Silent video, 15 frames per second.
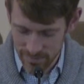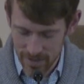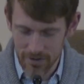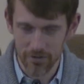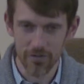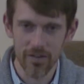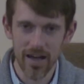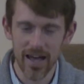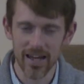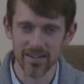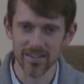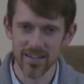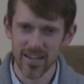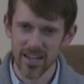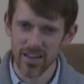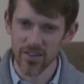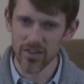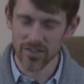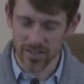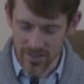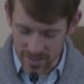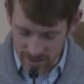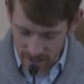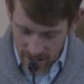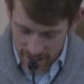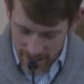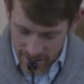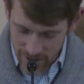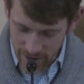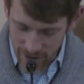In fact, their
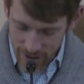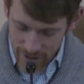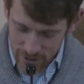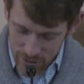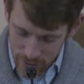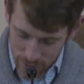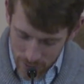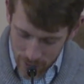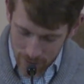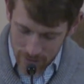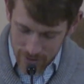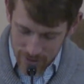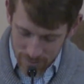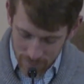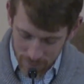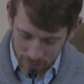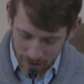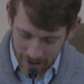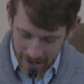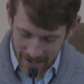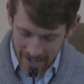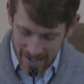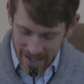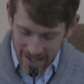desire to learn to pray